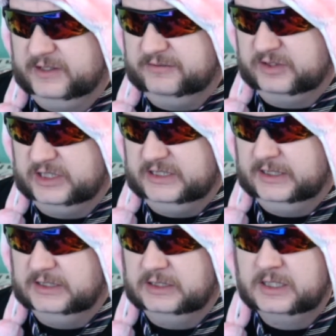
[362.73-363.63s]
very
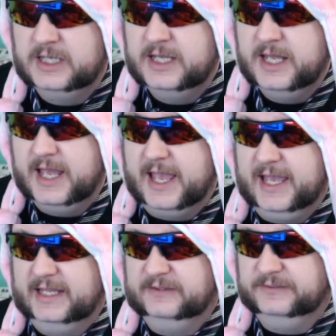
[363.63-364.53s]
young.
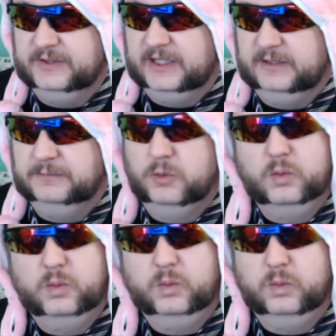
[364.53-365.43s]
And
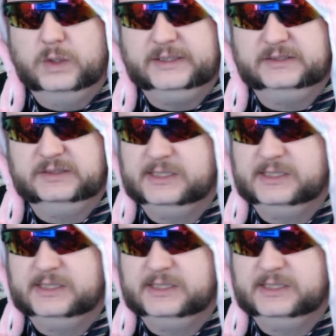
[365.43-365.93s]
what